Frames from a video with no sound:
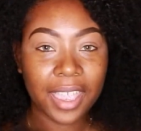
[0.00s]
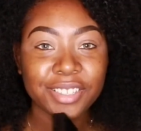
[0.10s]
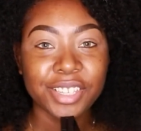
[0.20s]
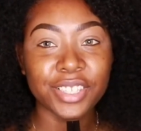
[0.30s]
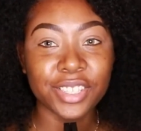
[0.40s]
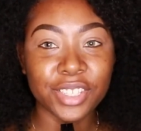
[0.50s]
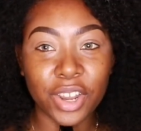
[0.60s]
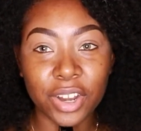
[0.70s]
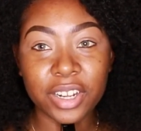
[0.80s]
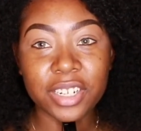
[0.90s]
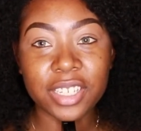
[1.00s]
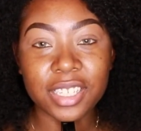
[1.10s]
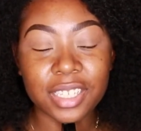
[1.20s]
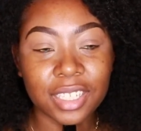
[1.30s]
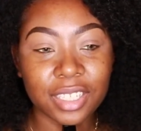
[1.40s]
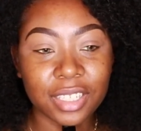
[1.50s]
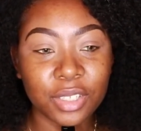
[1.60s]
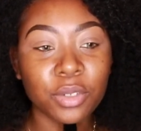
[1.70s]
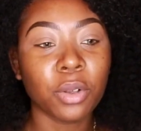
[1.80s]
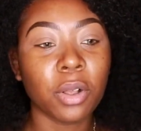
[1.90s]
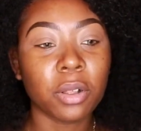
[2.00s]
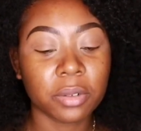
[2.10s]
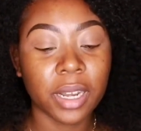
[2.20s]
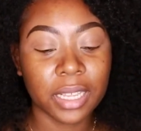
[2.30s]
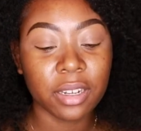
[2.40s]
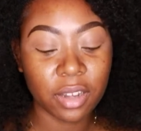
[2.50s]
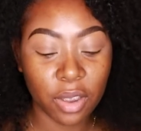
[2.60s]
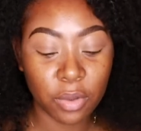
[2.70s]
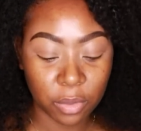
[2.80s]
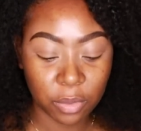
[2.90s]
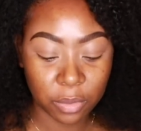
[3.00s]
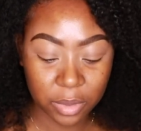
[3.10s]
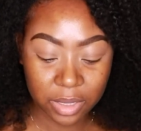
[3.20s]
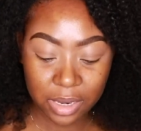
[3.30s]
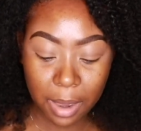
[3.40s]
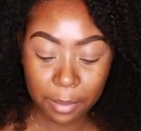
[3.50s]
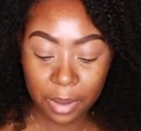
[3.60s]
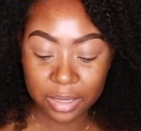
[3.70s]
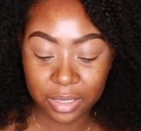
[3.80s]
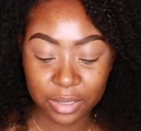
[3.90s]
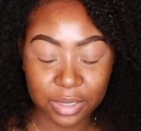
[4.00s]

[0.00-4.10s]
to start, you already know what I'm about to use.